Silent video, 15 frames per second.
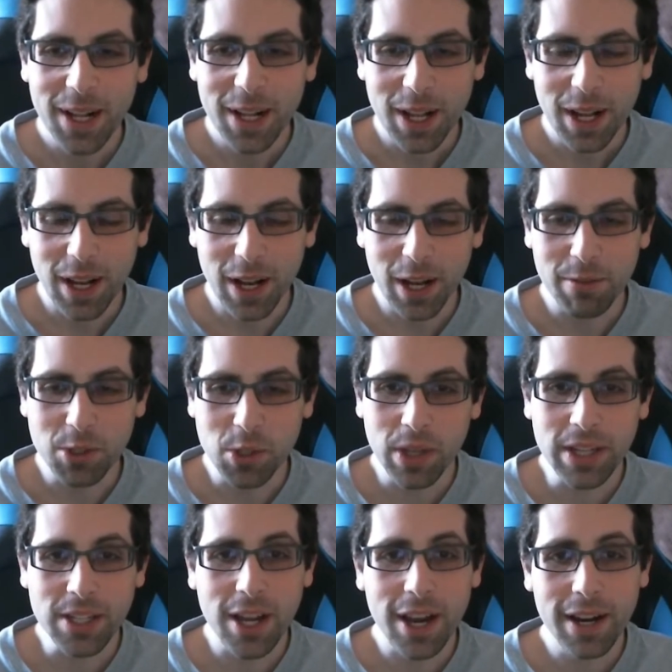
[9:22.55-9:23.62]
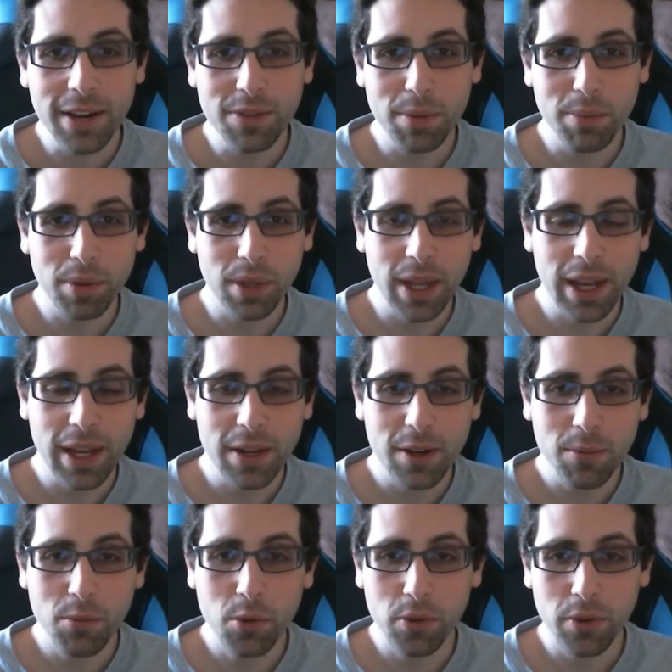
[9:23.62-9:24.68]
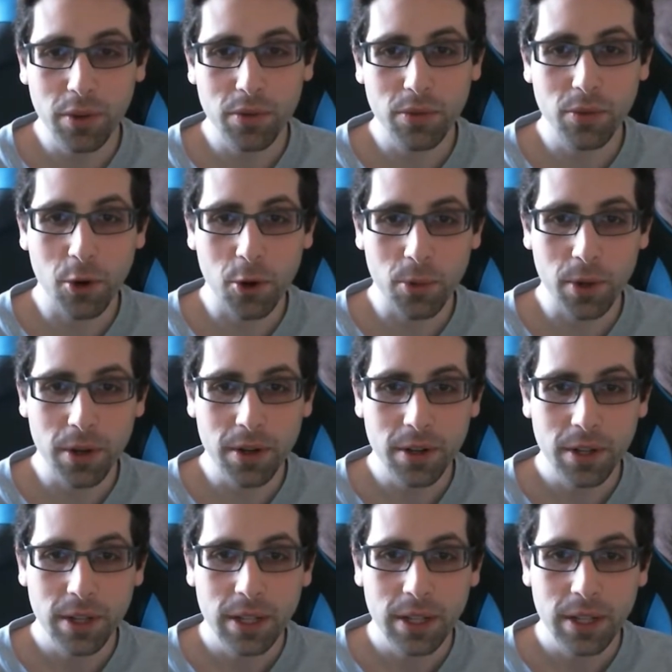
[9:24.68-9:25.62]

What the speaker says: So that's kind of the plan moving forward.